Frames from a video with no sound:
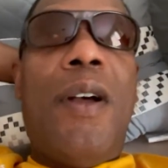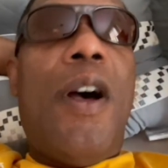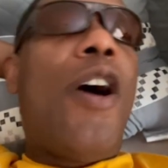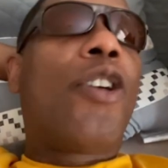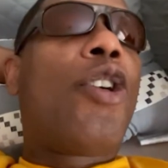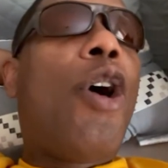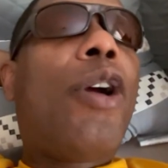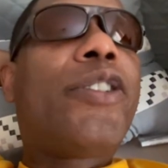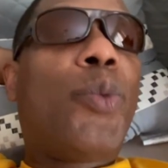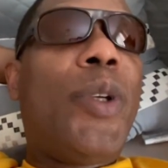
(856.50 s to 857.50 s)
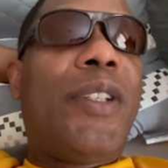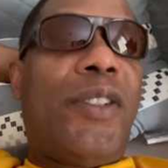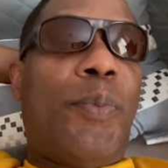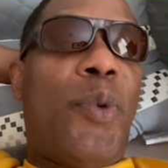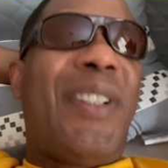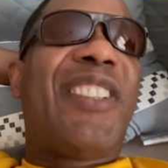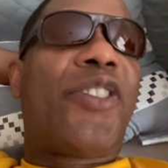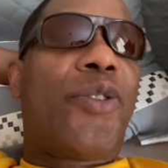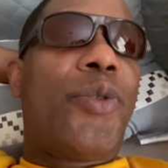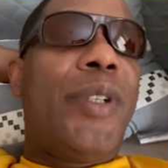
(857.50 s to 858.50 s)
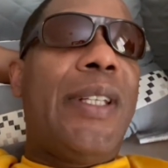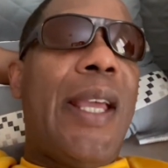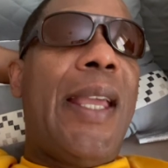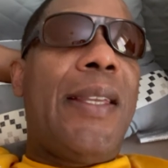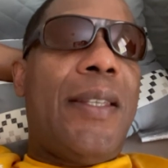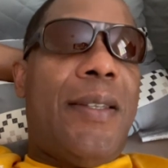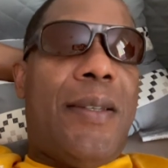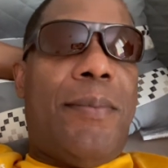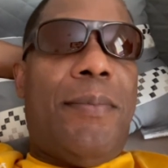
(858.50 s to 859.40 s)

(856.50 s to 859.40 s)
A guard's weakest point is 3 a.m.